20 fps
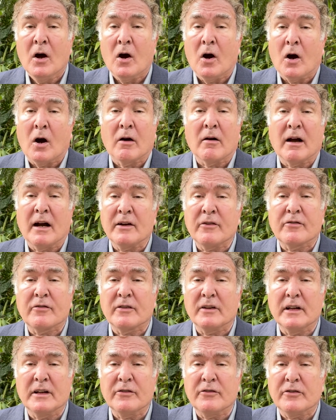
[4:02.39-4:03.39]
Our
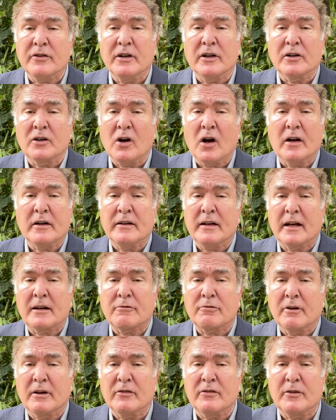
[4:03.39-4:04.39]
isolation and
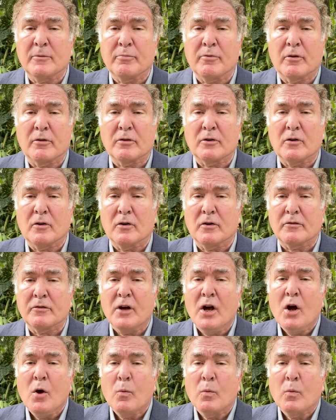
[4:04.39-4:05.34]
contact tracing protocols